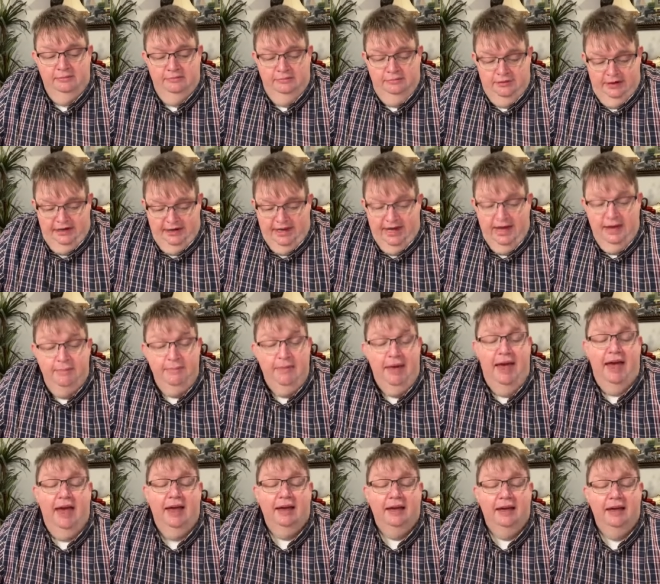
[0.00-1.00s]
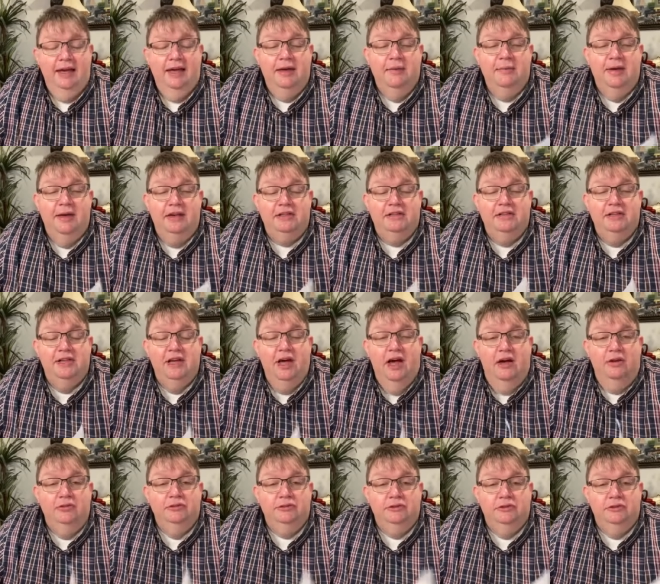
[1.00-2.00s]
But he came back. He came back to the
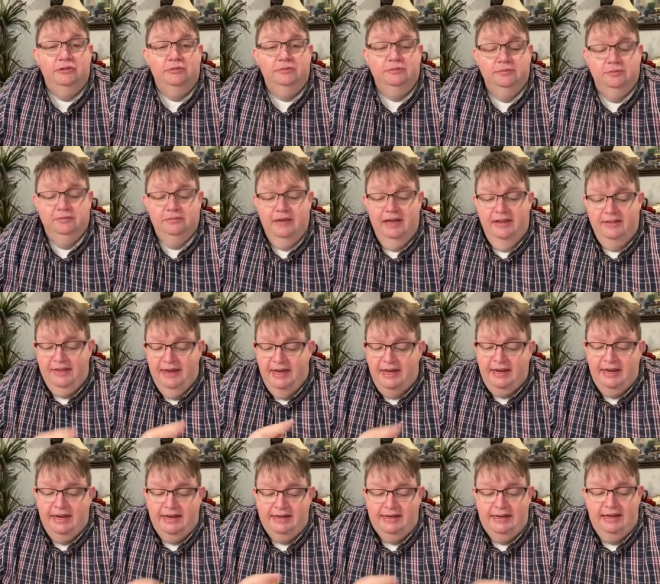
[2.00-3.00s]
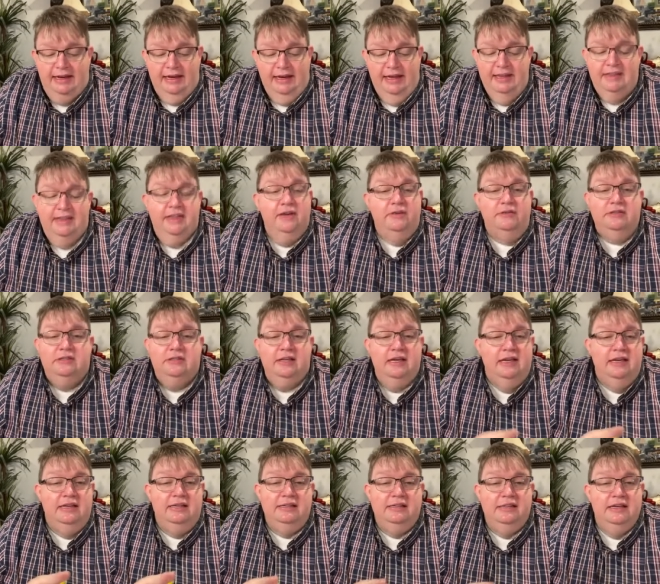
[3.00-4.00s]
altar. And then he didn't let those
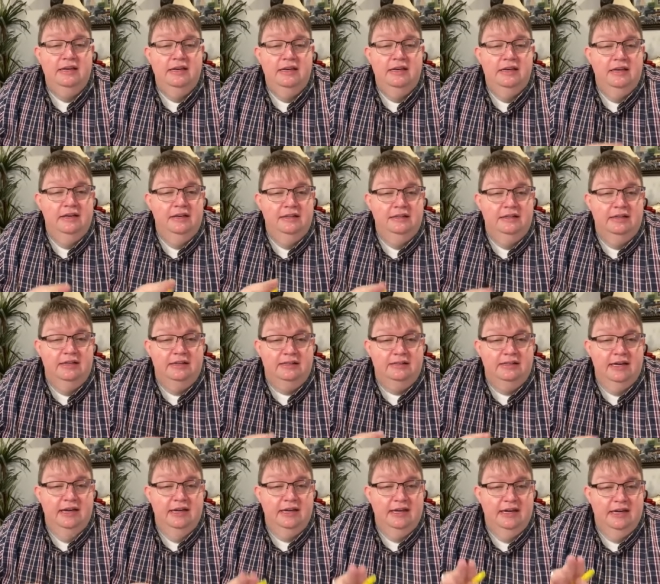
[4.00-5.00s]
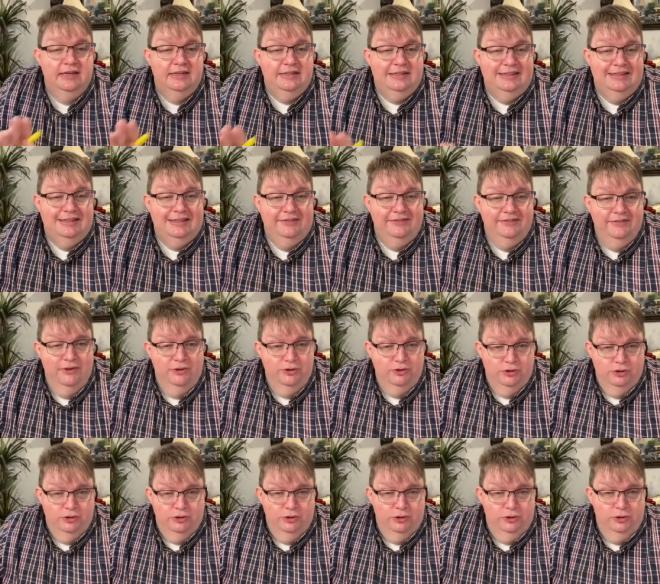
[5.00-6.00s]
things dictate his
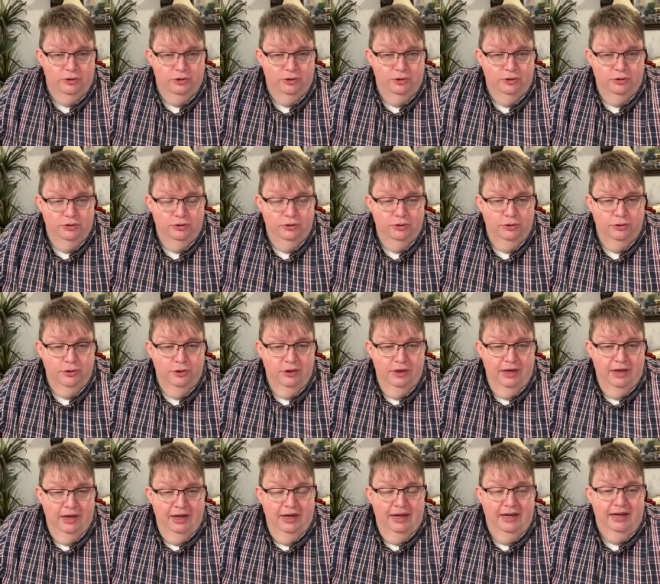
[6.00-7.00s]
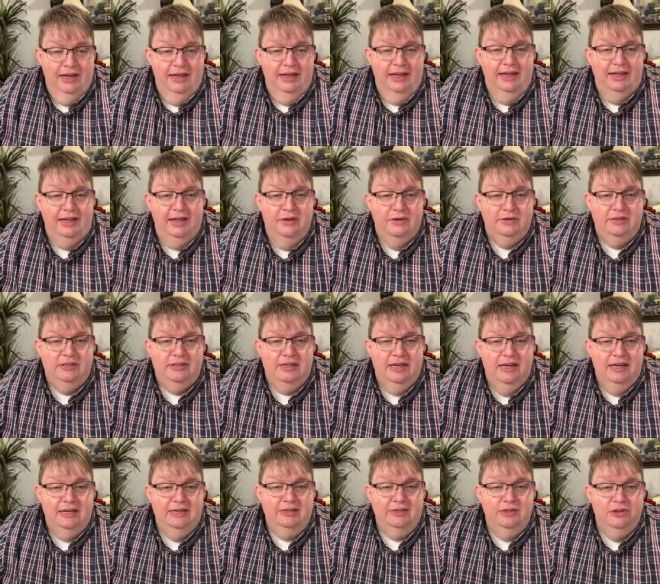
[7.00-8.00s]
future. He didn't let those
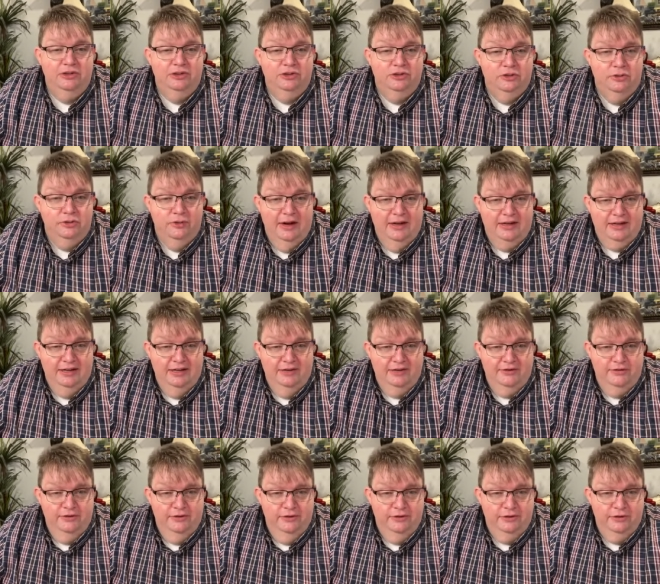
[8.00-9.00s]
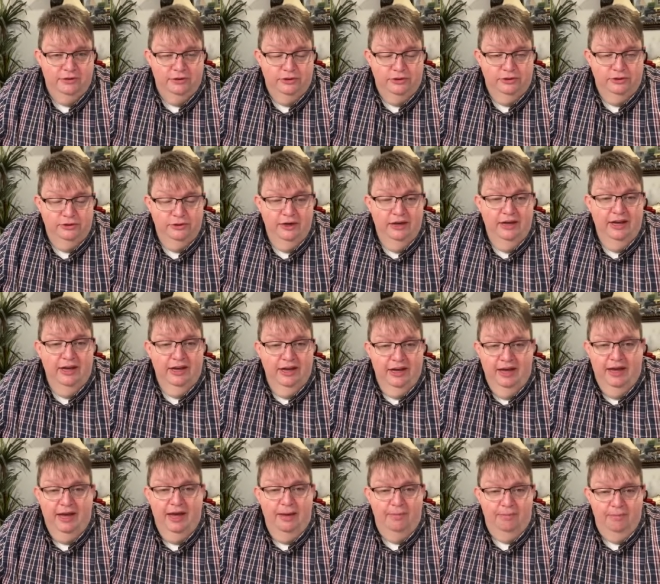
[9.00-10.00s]
things direct his future. He
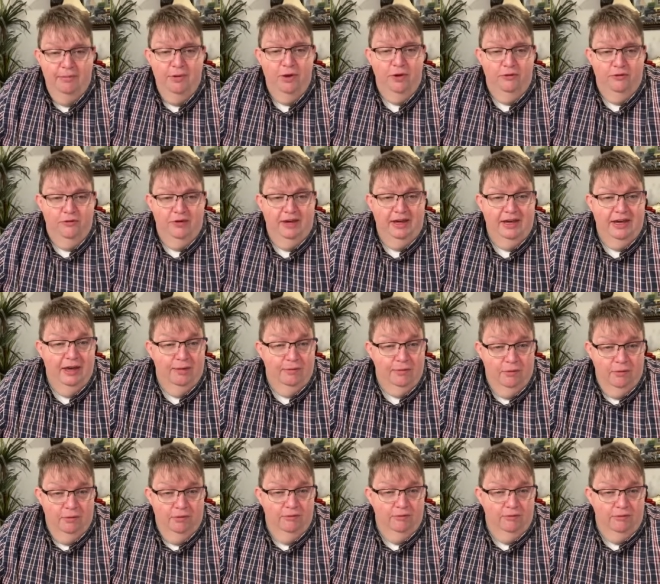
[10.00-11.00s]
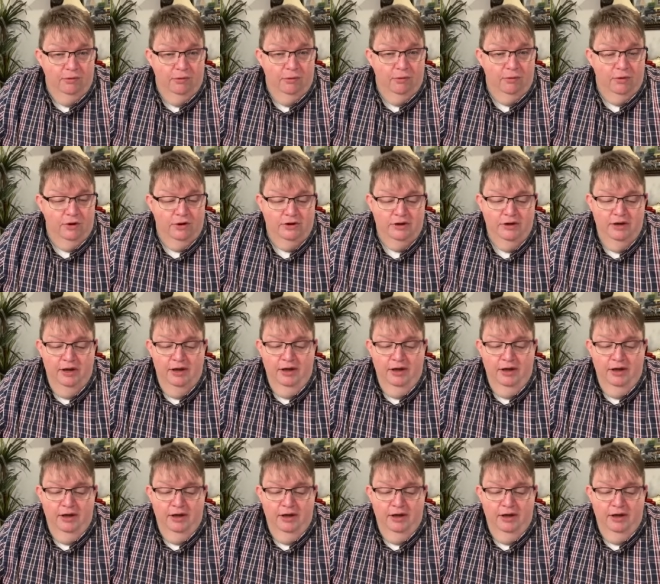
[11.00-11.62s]
kept moving, kept going forward.